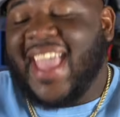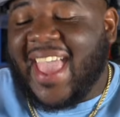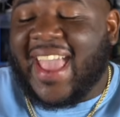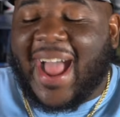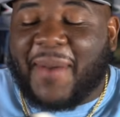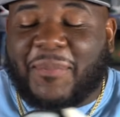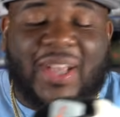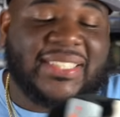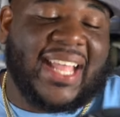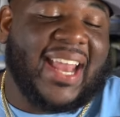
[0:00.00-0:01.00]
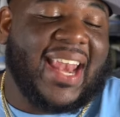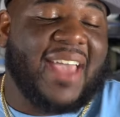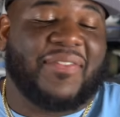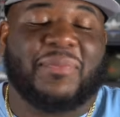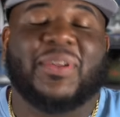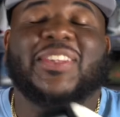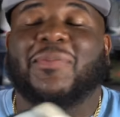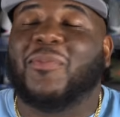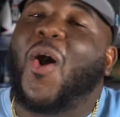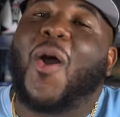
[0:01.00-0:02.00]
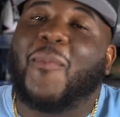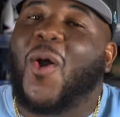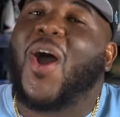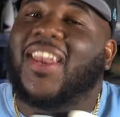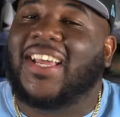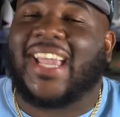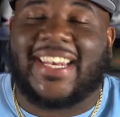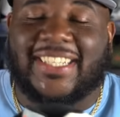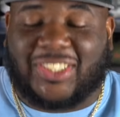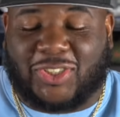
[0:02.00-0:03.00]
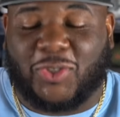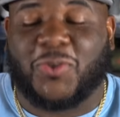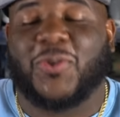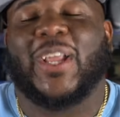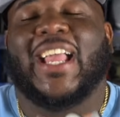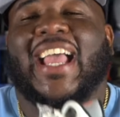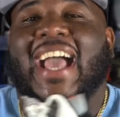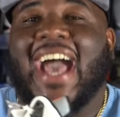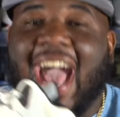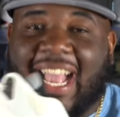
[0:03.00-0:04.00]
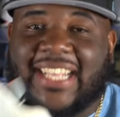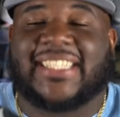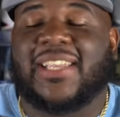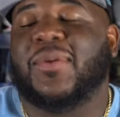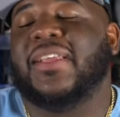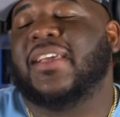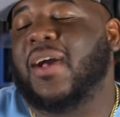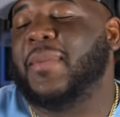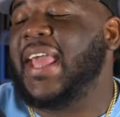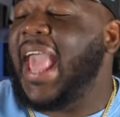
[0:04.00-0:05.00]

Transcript: And I bust out laughing. But the more and more I look at this shoe, I can see what he coming.